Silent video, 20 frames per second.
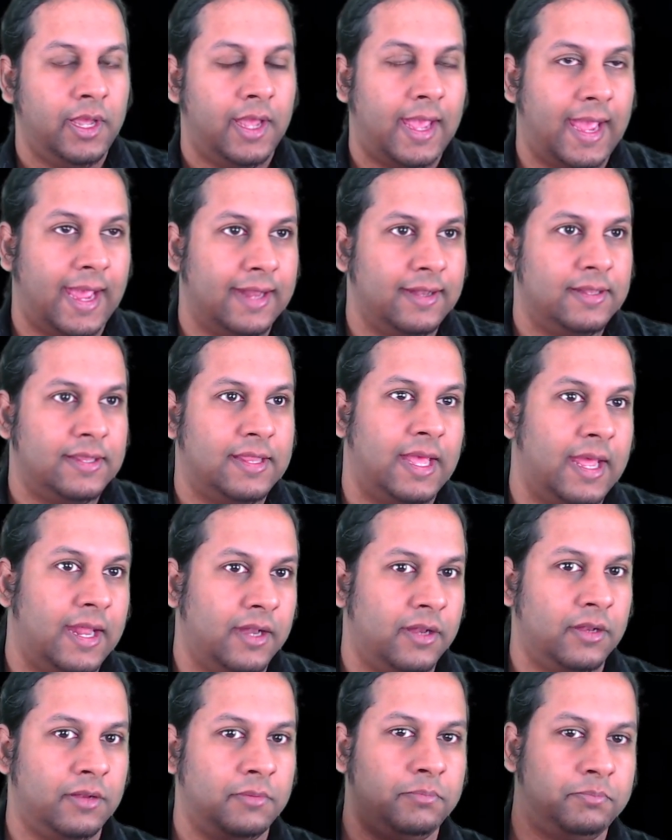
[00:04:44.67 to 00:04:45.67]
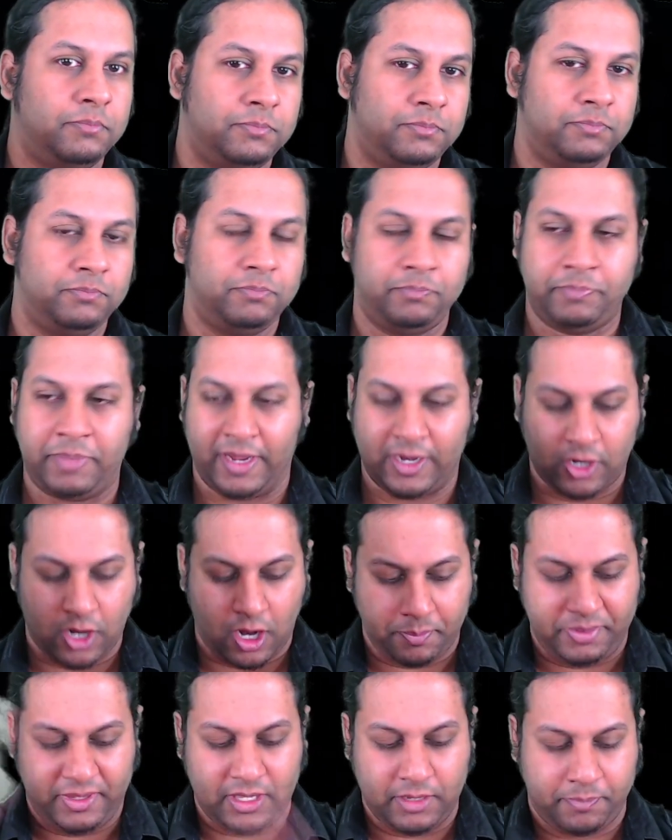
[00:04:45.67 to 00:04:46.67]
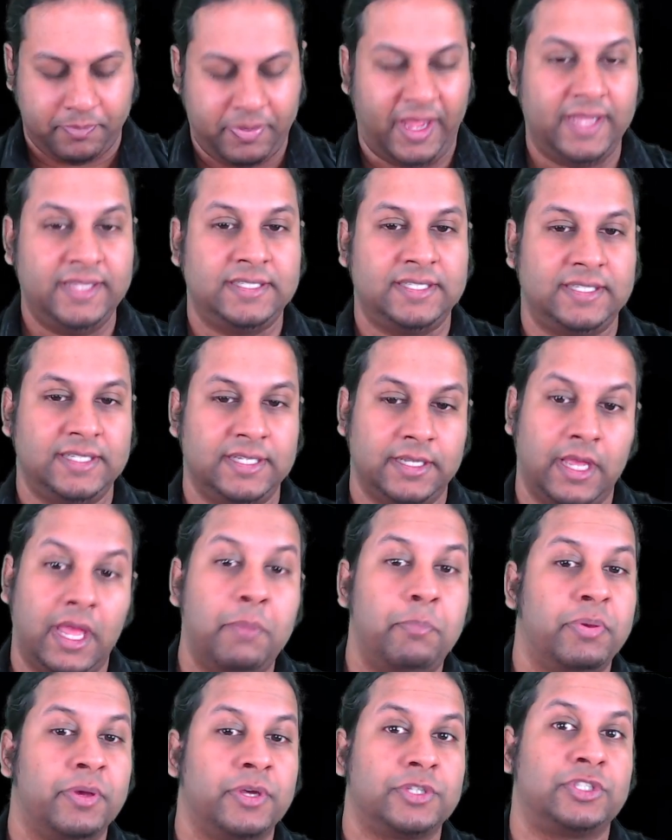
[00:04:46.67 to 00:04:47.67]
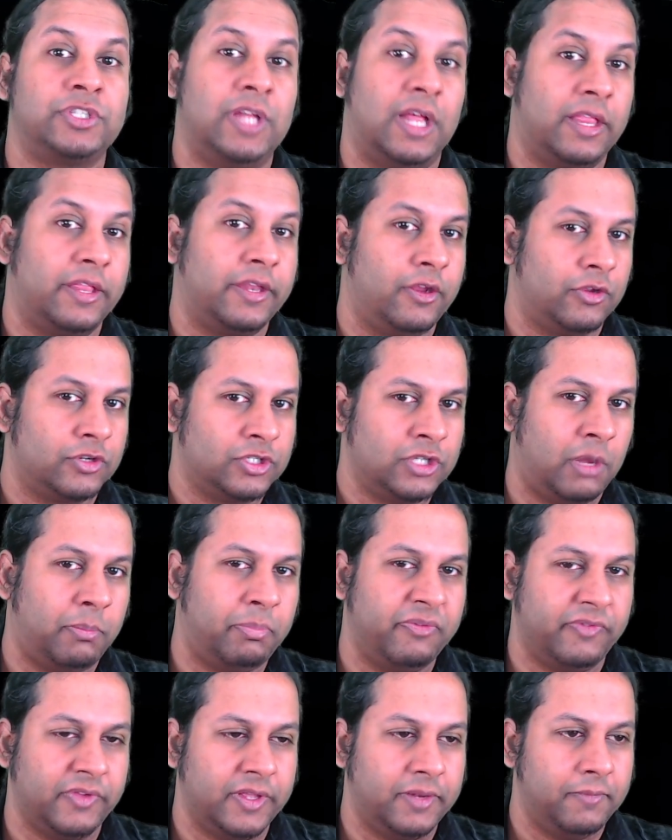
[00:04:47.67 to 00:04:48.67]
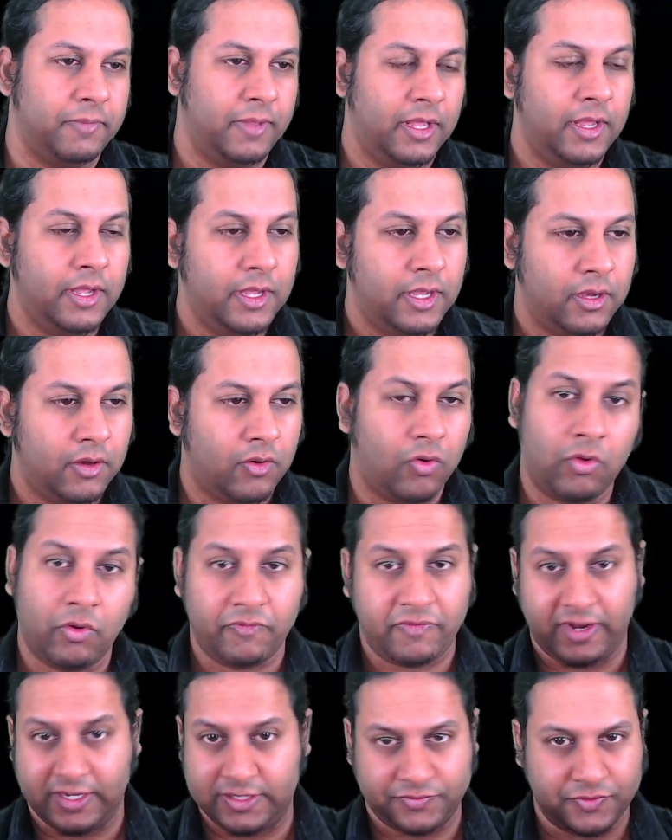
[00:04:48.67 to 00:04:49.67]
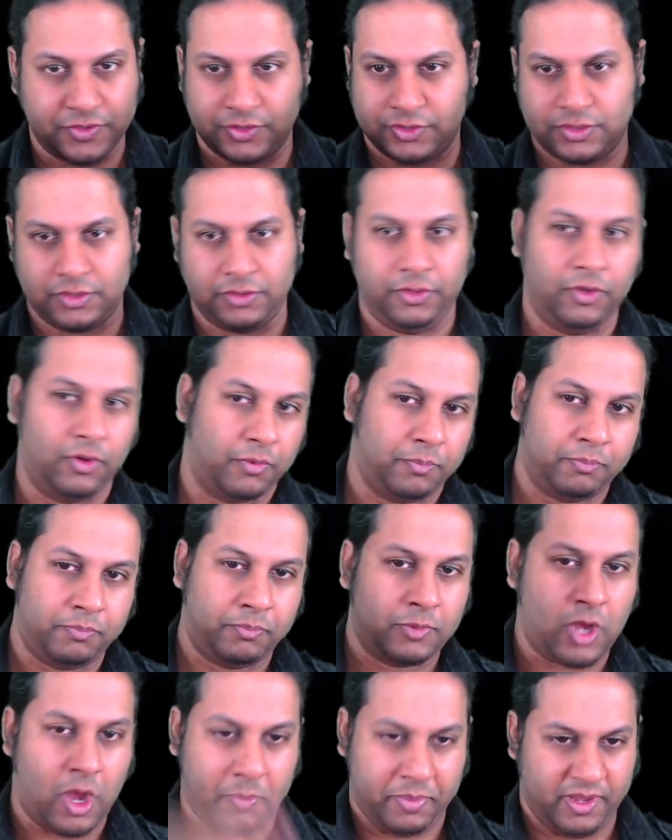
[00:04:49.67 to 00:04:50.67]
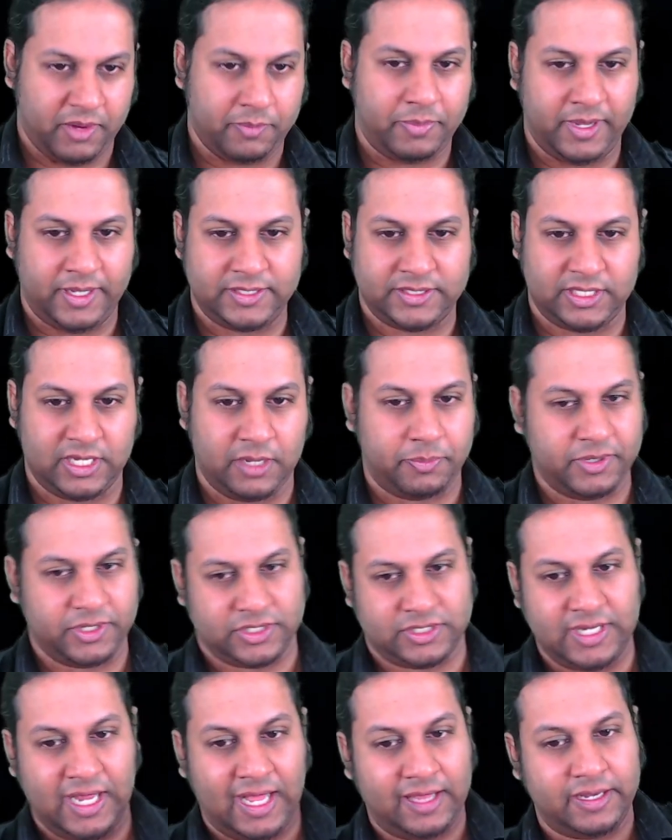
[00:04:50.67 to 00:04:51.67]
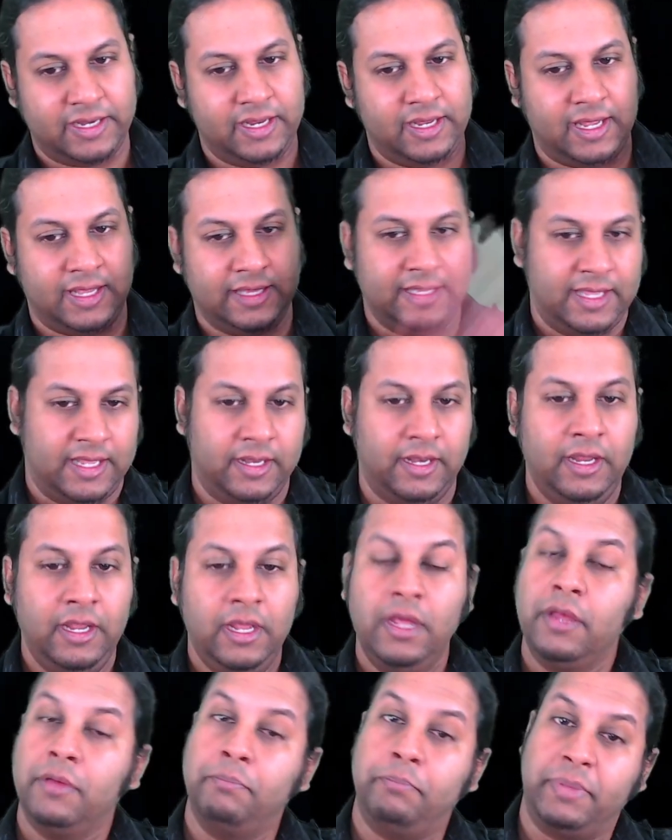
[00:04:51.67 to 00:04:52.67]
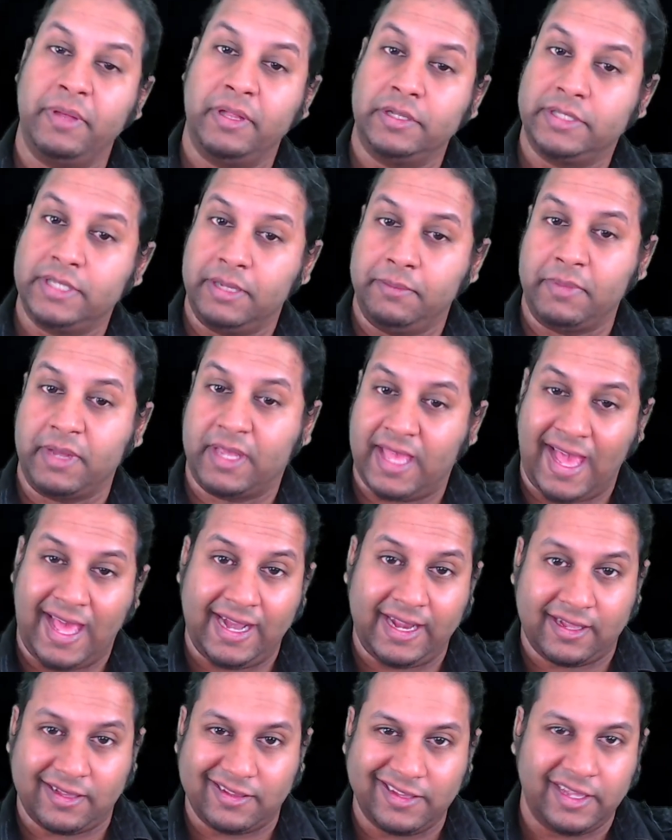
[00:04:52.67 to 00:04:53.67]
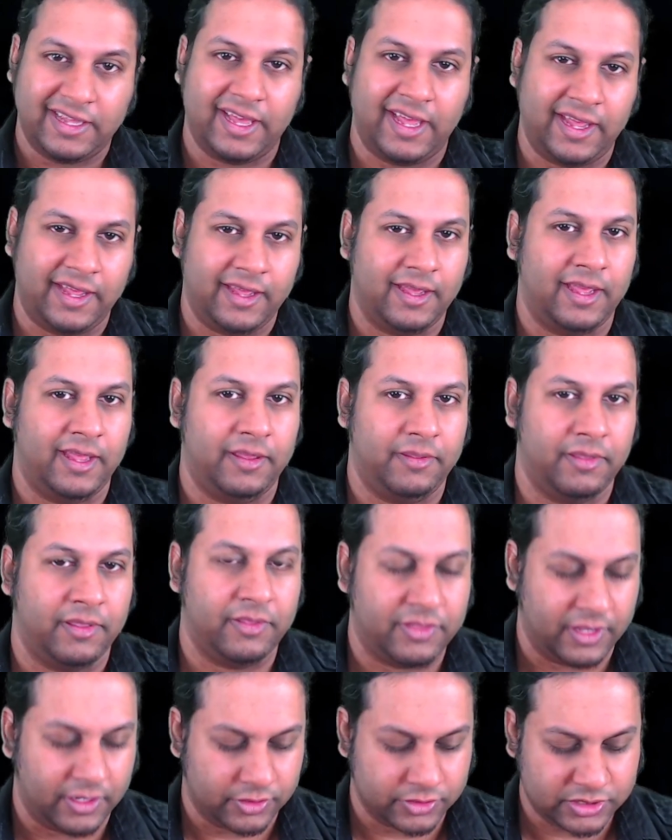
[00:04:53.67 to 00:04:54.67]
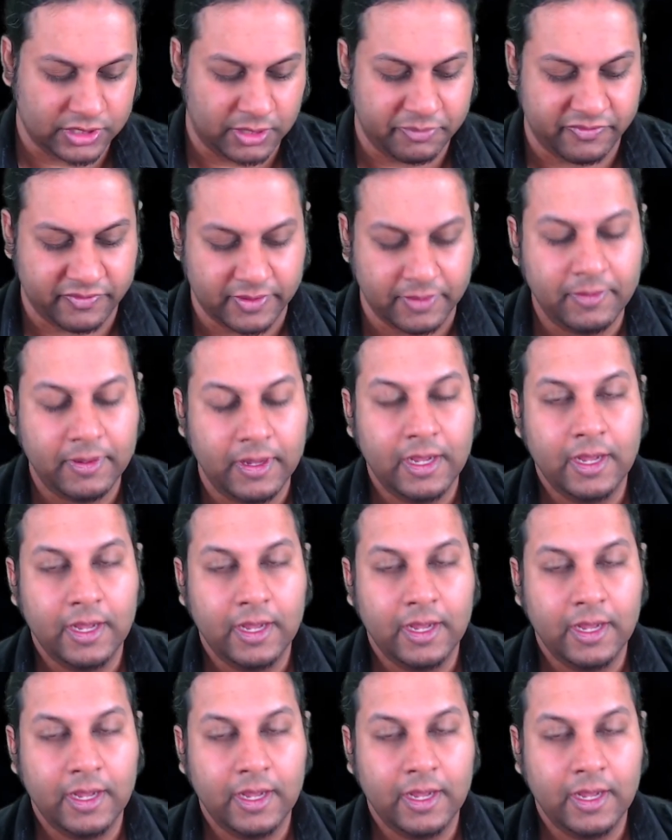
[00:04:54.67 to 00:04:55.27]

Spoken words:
and then copy and pasting a personality on top of it. Or vice versa. You're copy and pasting a personality and then building mechanically a thing on top of it.